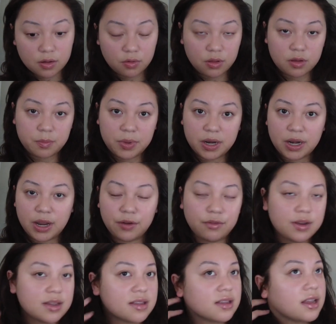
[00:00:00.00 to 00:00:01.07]
know this, but in
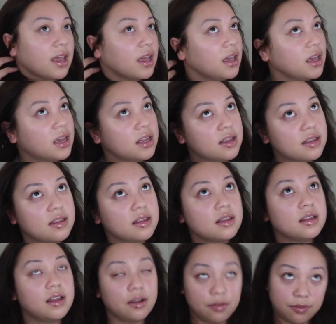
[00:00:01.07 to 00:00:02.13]
every state it's
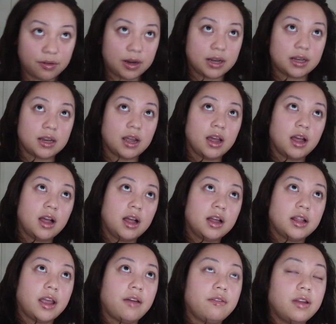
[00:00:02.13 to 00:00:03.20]
different.
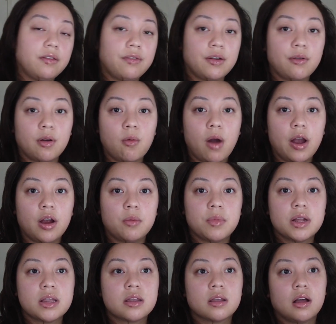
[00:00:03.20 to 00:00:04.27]
They have different
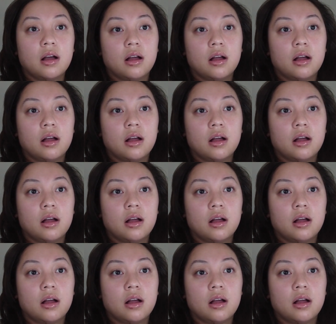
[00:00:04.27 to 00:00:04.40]
requirements.